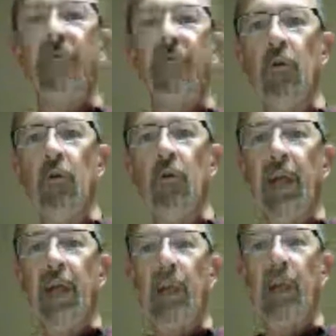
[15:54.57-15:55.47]
if you look
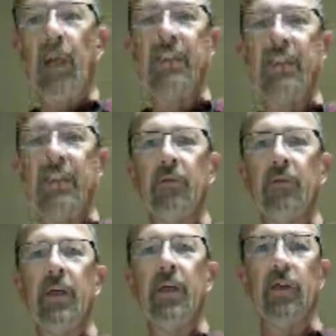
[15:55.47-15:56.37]
at it logically,
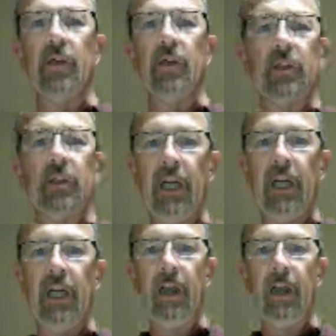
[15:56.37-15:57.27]
what is Social
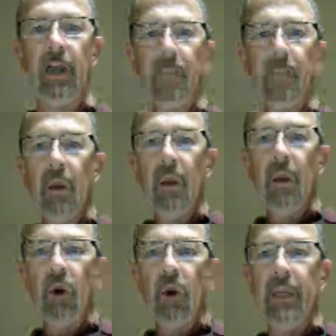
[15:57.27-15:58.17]
Security?
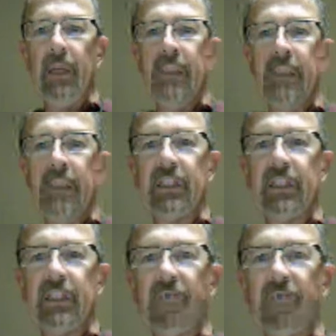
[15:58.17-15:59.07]
Well, it says
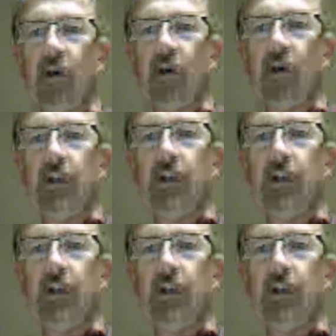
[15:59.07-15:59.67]
if your gross